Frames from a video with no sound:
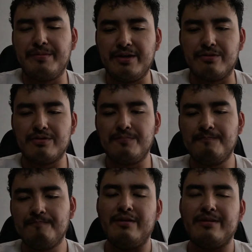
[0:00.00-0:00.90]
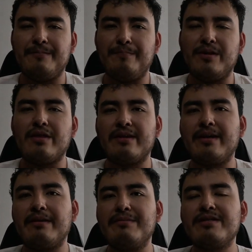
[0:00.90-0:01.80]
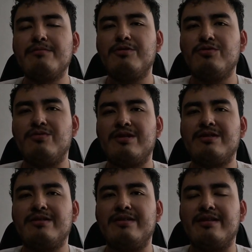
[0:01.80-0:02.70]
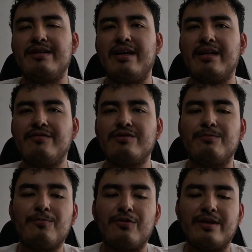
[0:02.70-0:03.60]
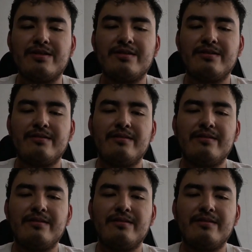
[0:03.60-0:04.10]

videos. But the thing that I missed the most was that I have some friends.